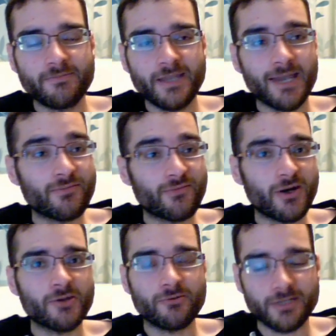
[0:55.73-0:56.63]
get him
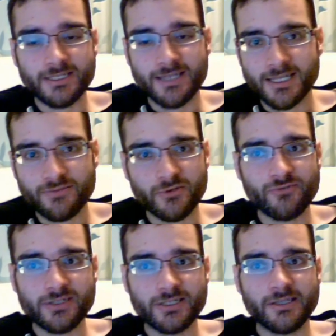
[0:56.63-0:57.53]
fired or at least ask for his
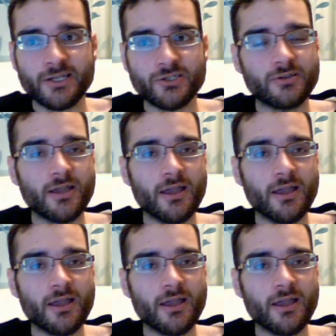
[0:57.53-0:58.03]
resignation.